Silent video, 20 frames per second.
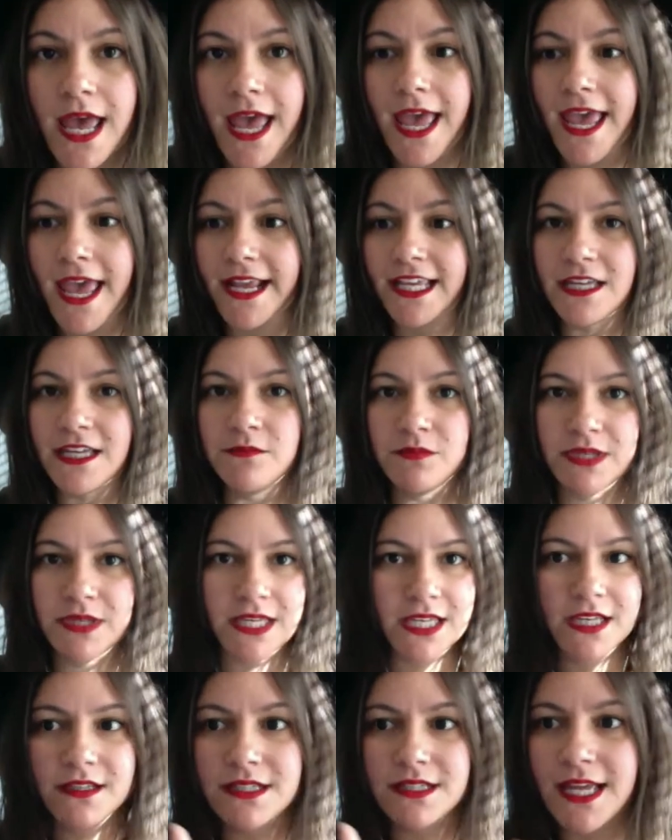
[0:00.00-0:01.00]
it can
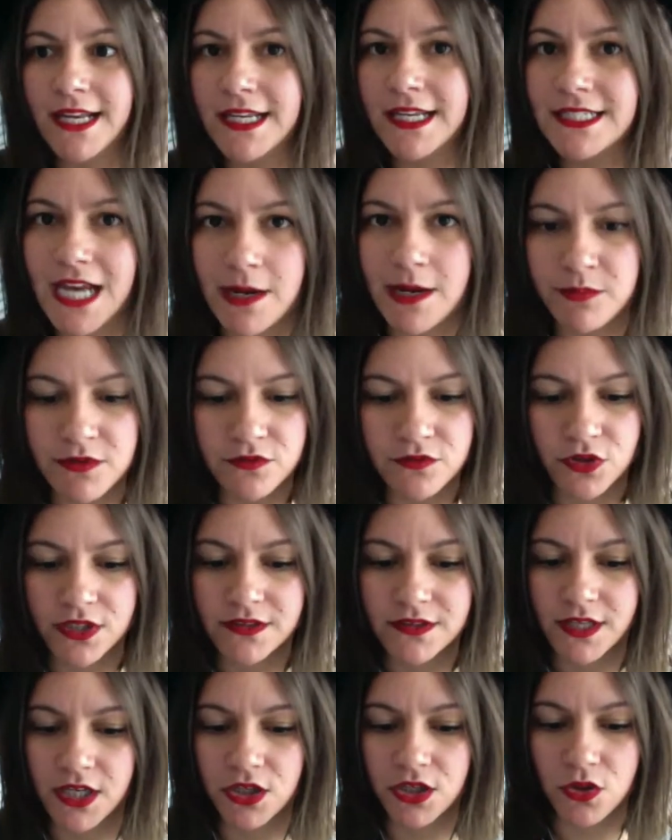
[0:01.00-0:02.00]
be any type of
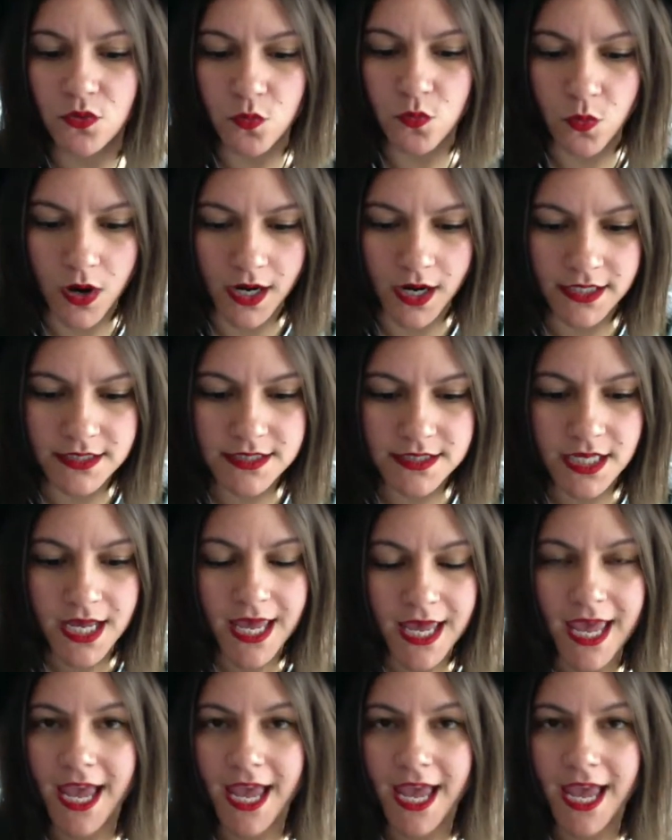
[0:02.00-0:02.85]
look that you want